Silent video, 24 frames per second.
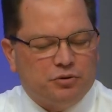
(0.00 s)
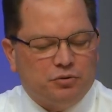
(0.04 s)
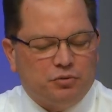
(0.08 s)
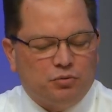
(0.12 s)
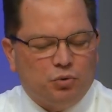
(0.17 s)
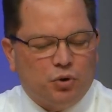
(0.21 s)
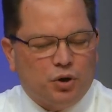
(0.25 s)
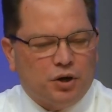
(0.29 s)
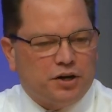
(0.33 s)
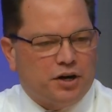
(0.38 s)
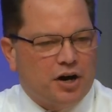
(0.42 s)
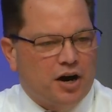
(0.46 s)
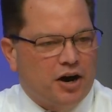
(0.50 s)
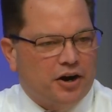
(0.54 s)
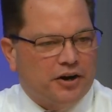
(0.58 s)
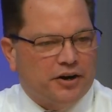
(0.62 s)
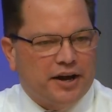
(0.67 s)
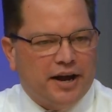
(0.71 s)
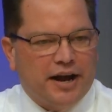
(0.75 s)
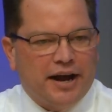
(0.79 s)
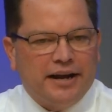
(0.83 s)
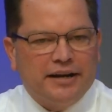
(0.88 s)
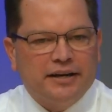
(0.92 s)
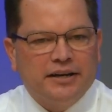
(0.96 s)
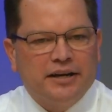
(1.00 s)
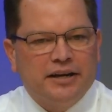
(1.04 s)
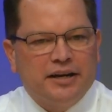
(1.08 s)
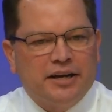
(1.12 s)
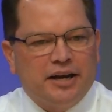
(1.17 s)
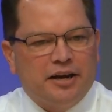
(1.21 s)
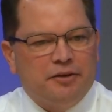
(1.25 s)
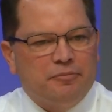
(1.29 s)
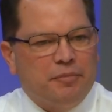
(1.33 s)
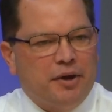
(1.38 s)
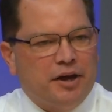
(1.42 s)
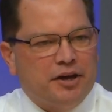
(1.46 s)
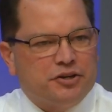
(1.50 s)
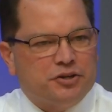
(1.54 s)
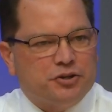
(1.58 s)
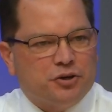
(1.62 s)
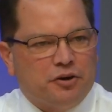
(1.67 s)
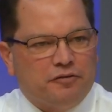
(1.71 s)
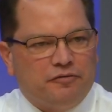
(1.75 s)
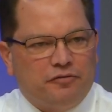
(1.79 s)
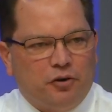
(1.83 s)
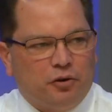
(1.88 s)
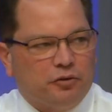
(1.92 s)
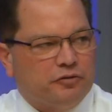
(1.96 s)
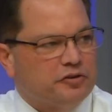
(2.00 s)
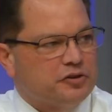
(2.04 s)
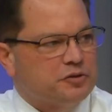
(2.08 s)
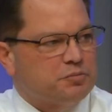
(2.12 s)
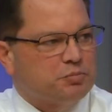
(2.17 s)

work hard at, and make sure Fall River is